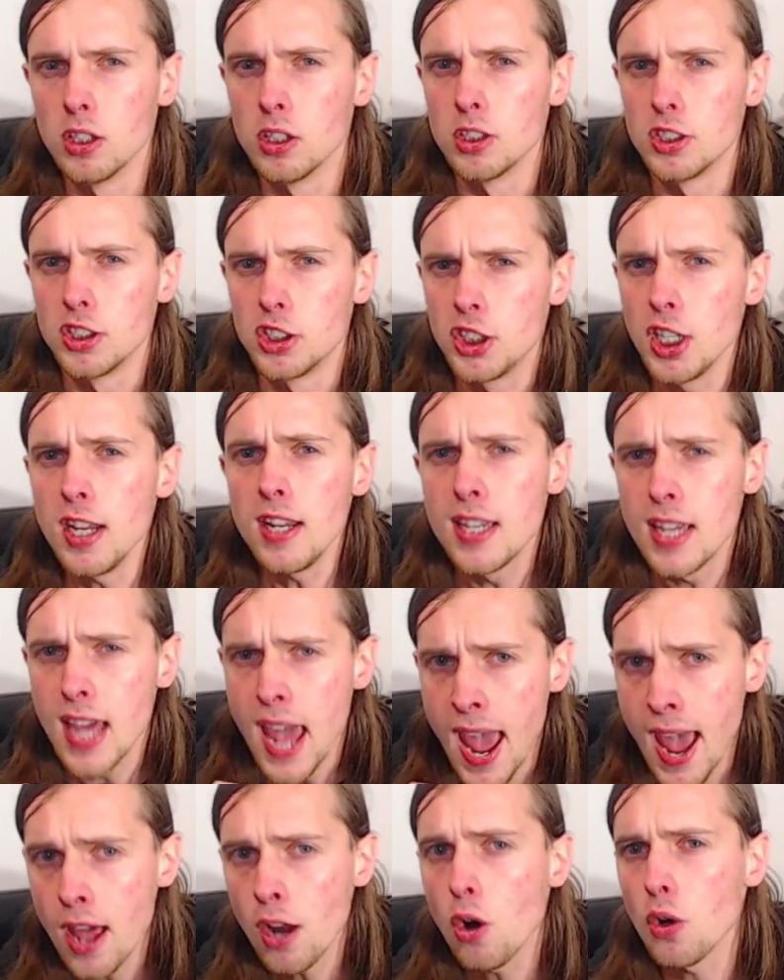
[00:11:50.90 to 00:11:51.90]
She
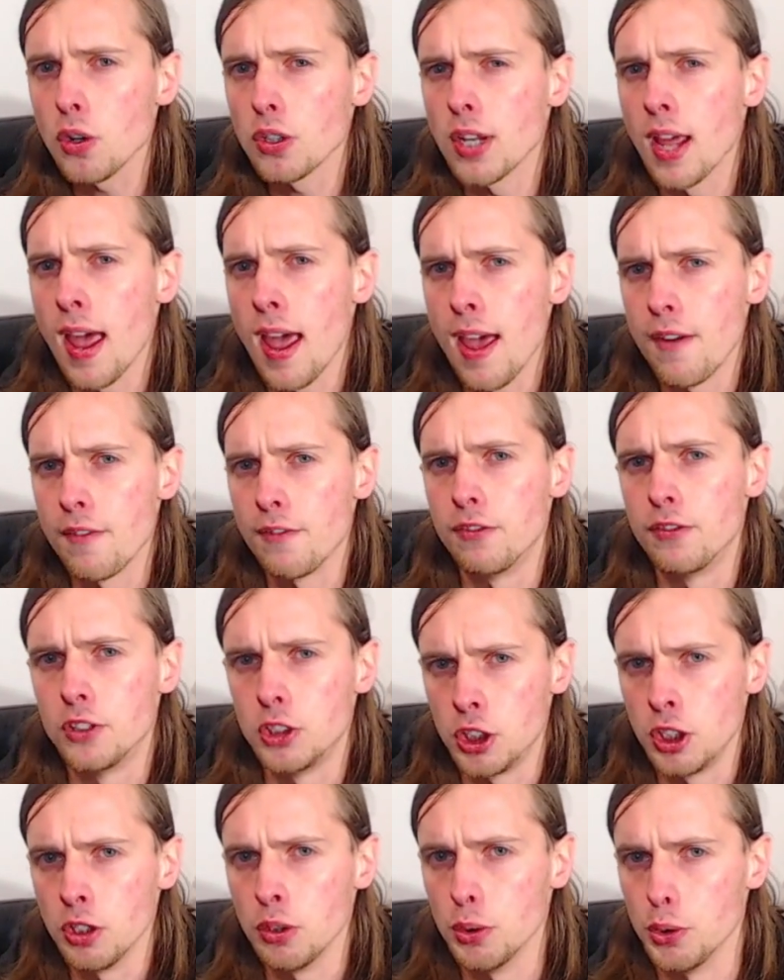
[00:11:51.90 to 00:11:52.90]
cannot have
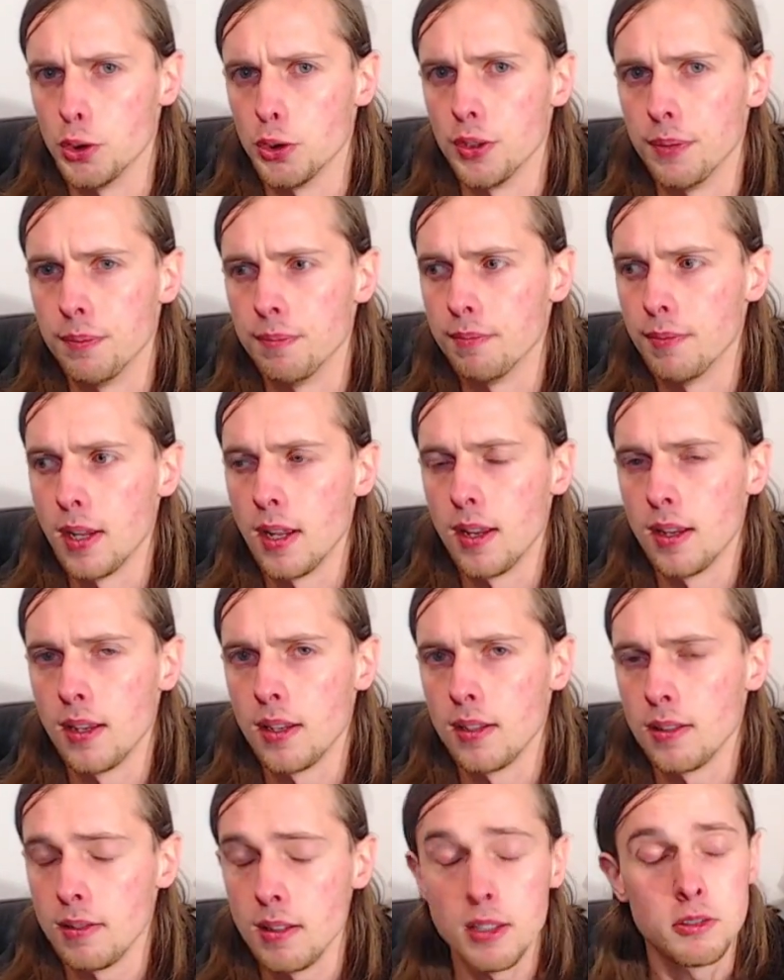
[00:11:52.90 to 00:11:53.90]
children.
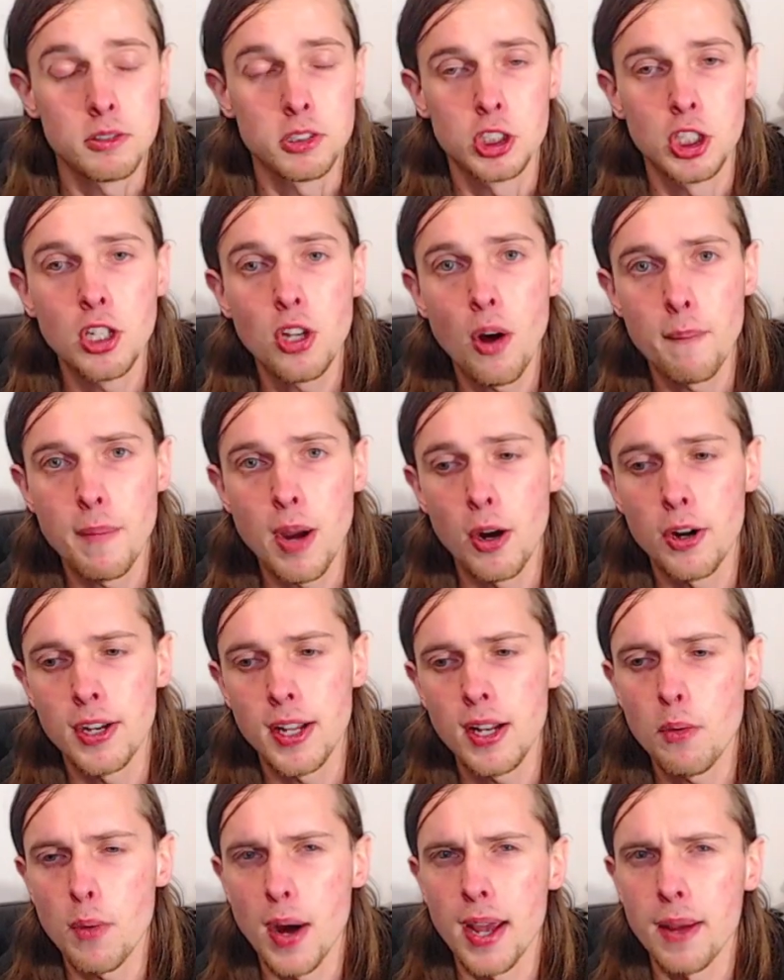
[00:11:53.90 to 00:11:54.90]
Yet she got married
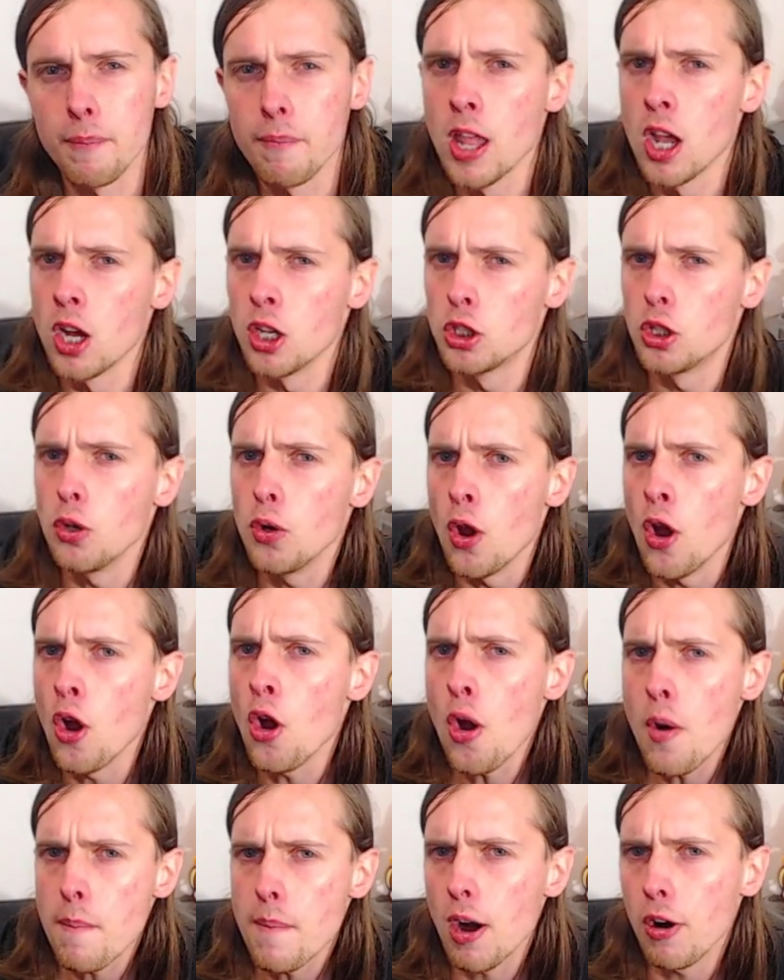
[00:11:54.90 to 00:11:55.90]
anyway. Should
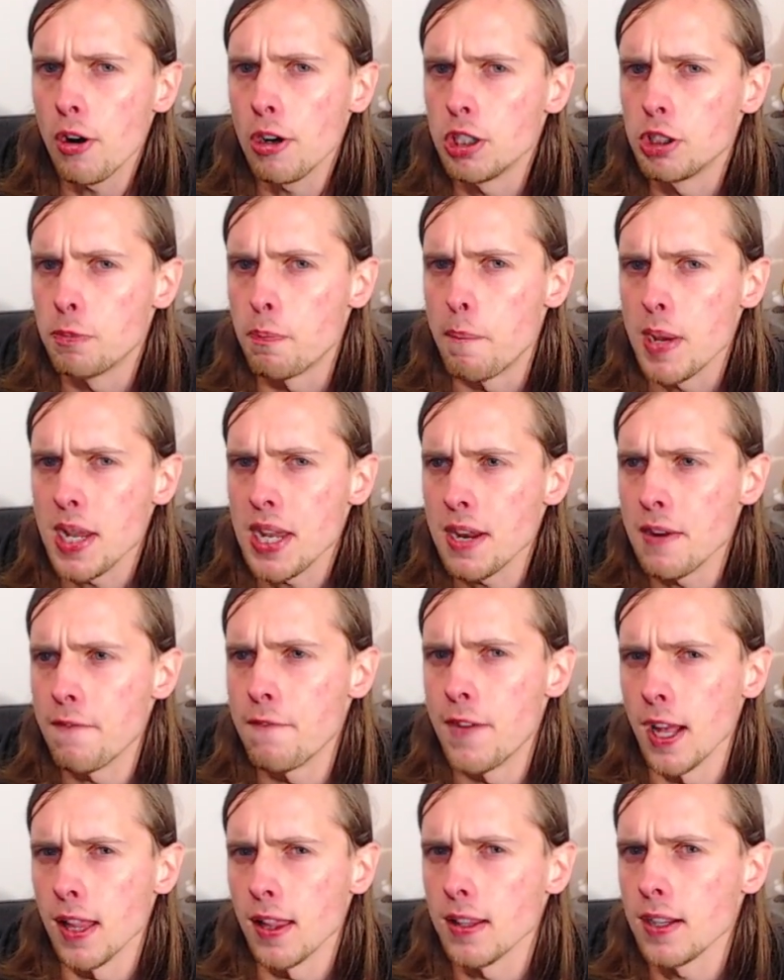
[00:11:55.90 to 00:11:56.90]
her marriage be
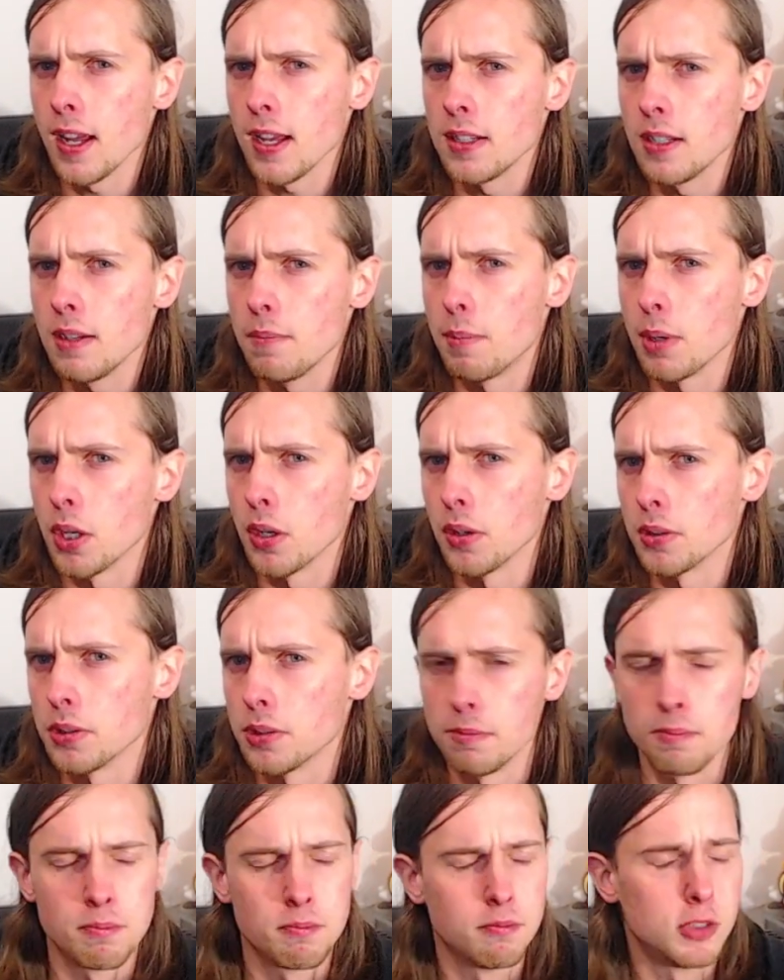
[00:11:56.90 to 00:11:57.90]
invalidated
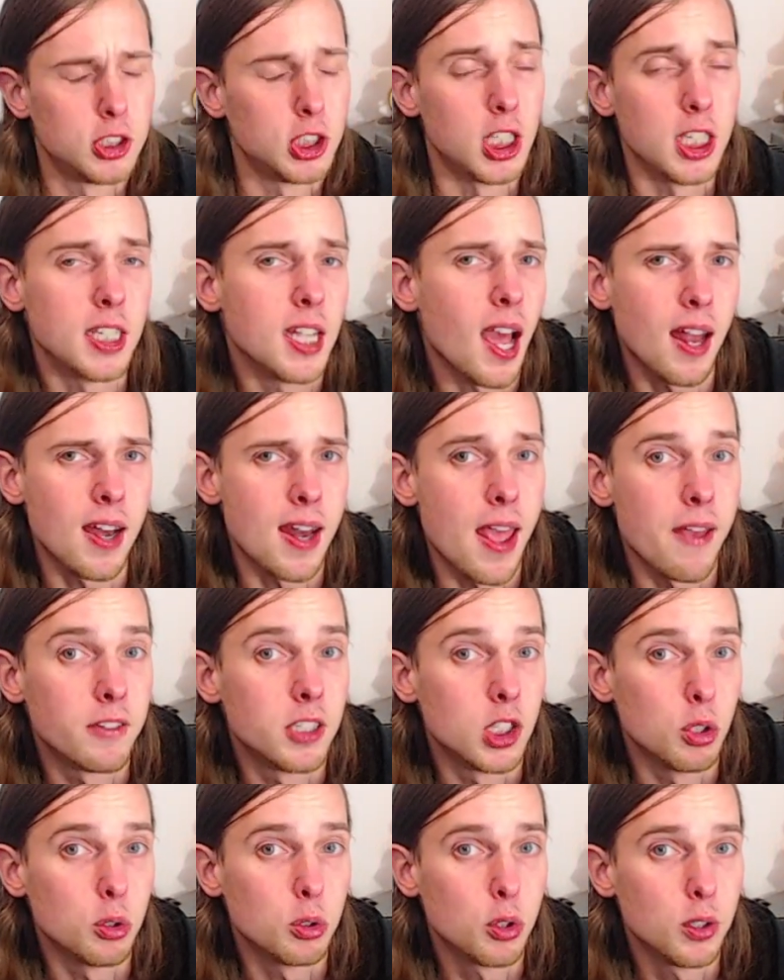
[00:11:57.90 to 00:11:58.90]
because she can't have
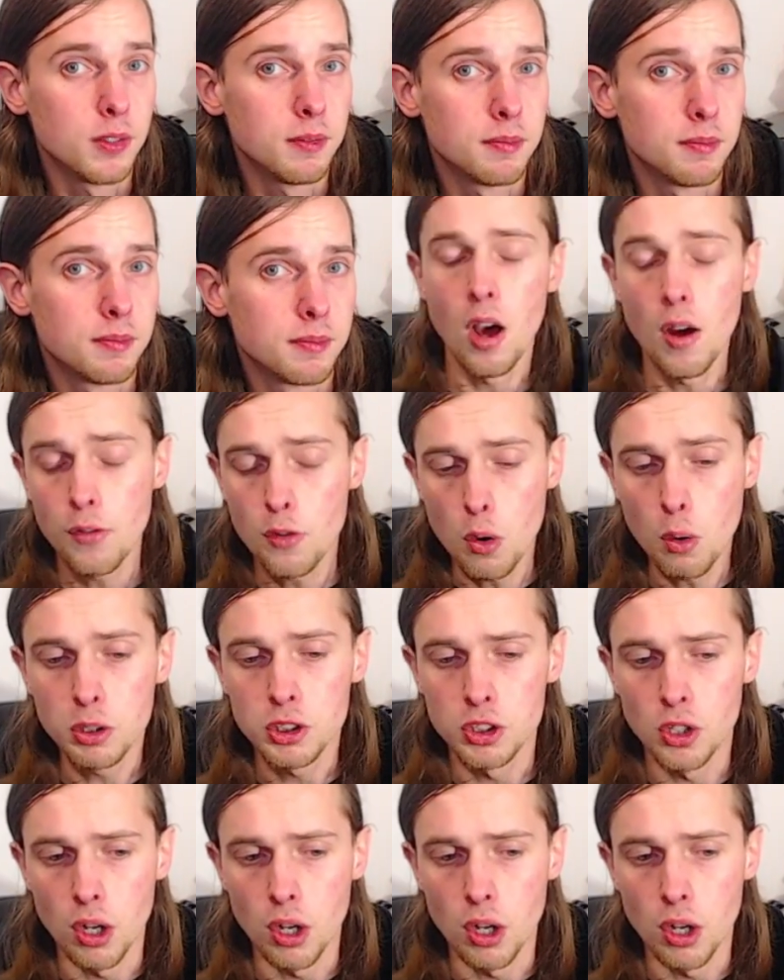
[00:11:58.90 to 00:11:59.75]
children? Of course